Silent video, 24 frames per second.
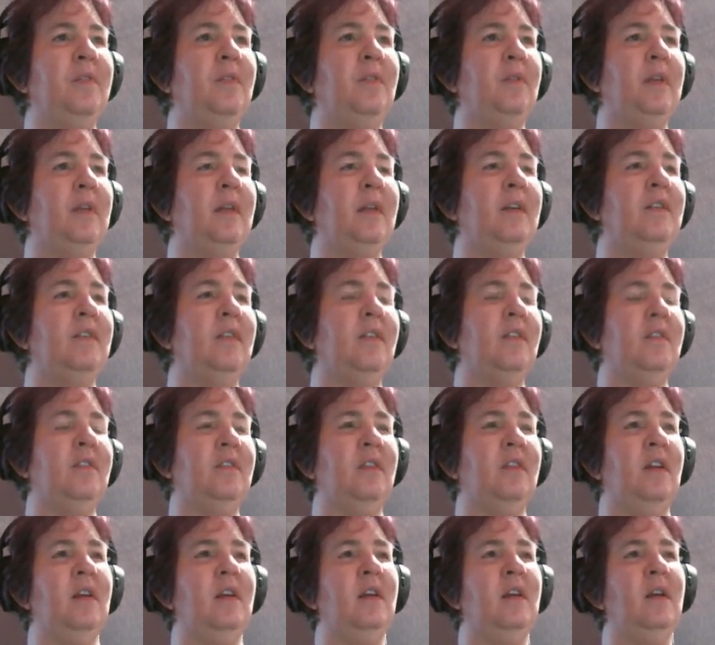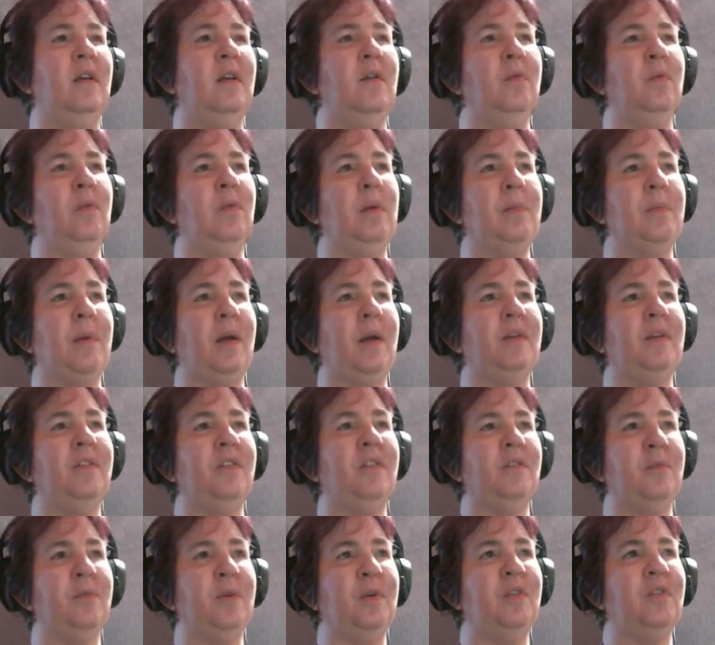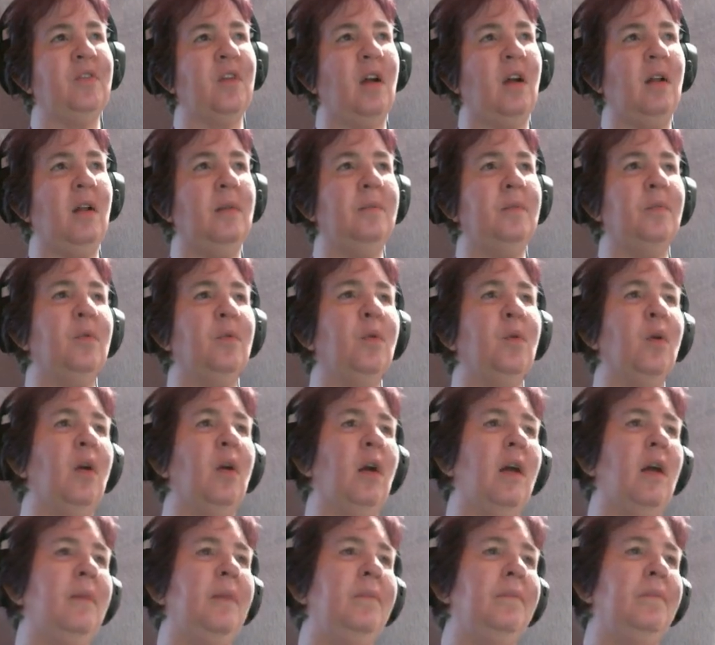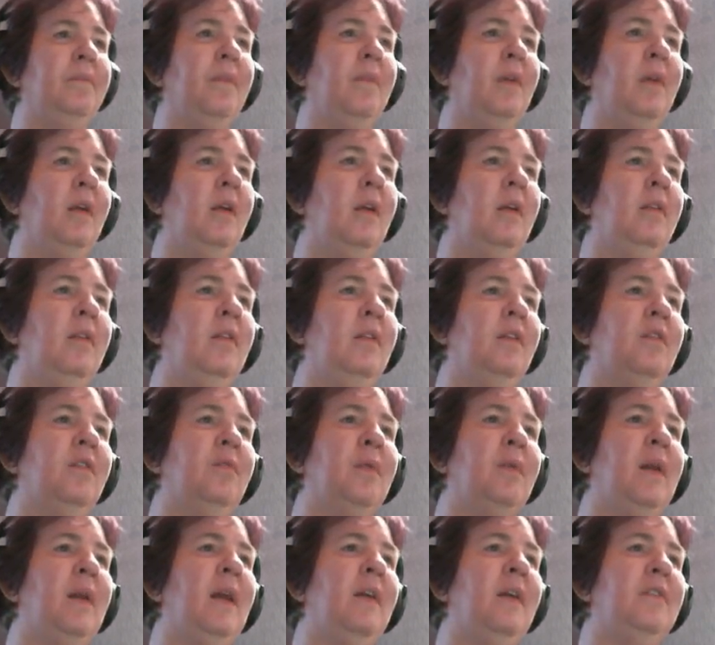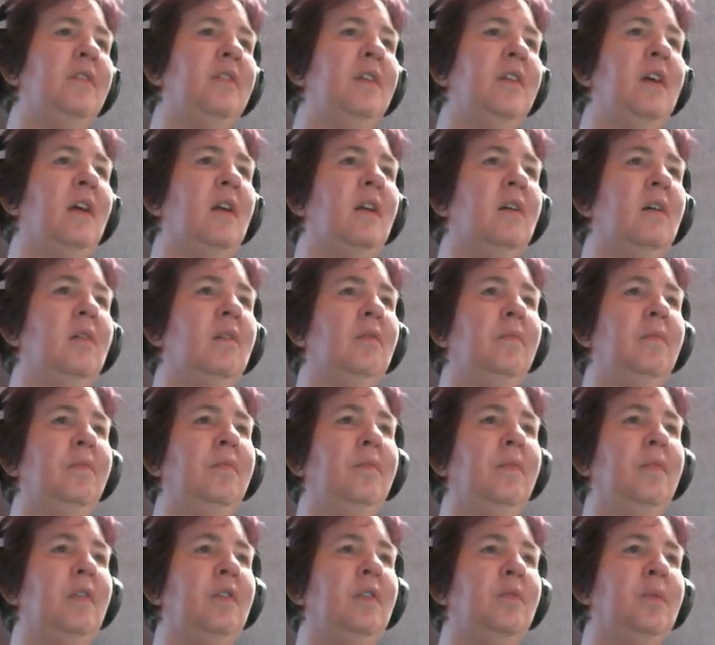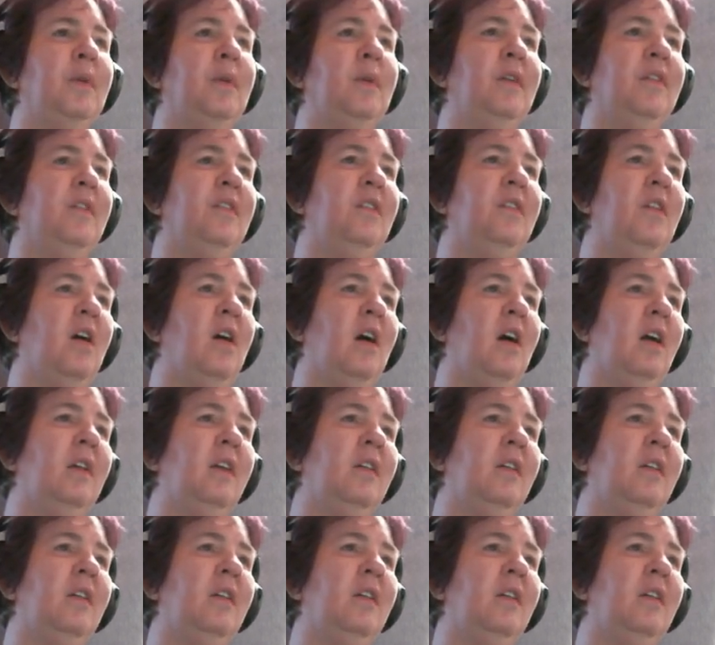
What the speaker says: leads us, reminds us which column we're on. This one has a yellow. This one does not.